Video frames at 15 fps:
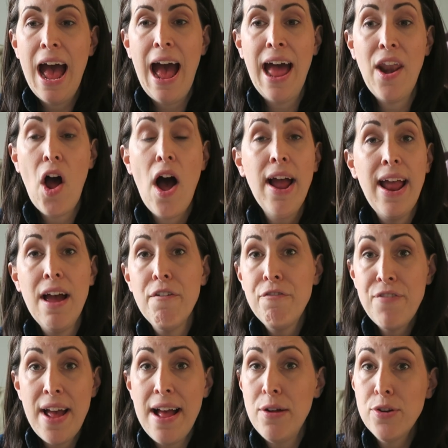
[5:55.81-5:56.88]
And I have
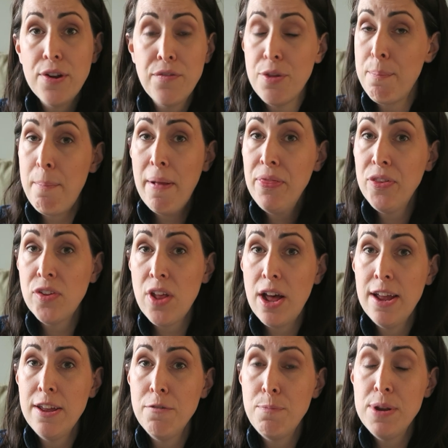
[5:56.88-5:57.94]
found over the months that
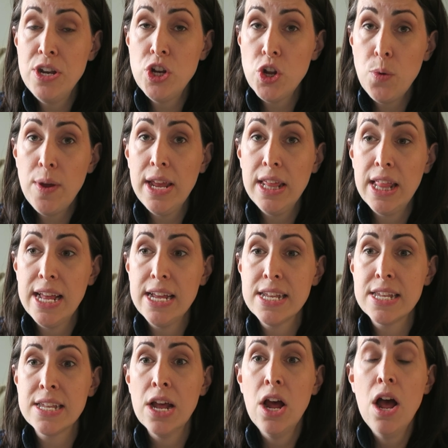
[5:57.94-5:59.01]
I have been doing
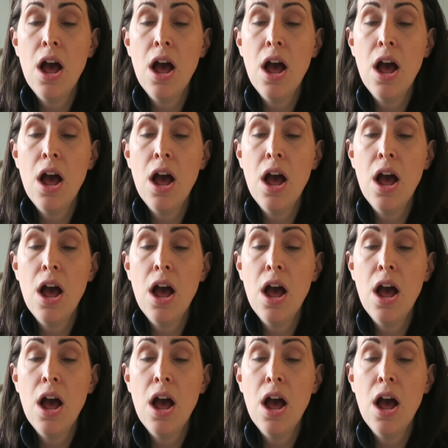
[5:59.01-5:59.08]
this,